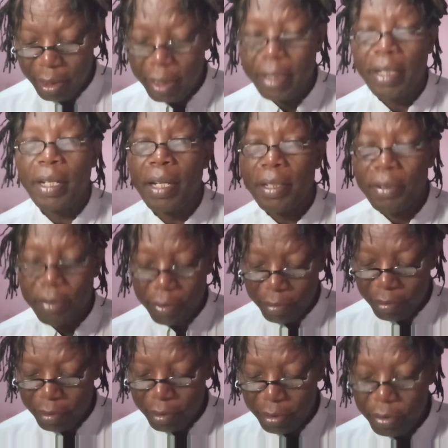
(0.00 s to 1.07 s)
the lines of
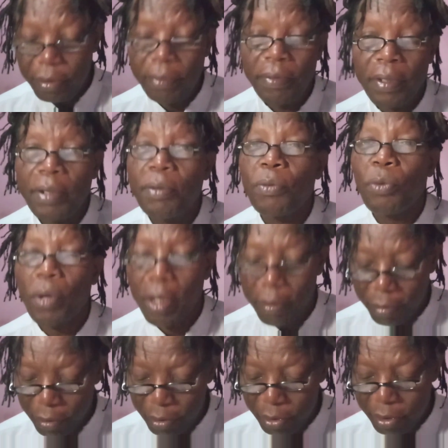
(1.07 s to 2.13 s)
force of the weak
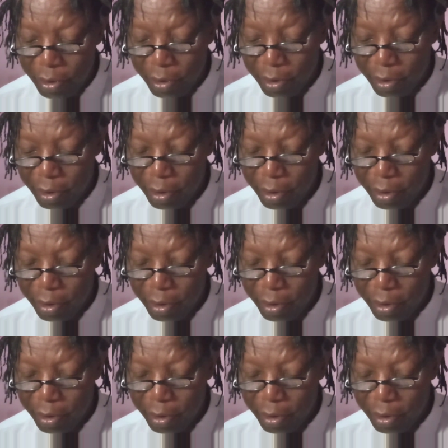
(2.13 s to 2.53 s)
force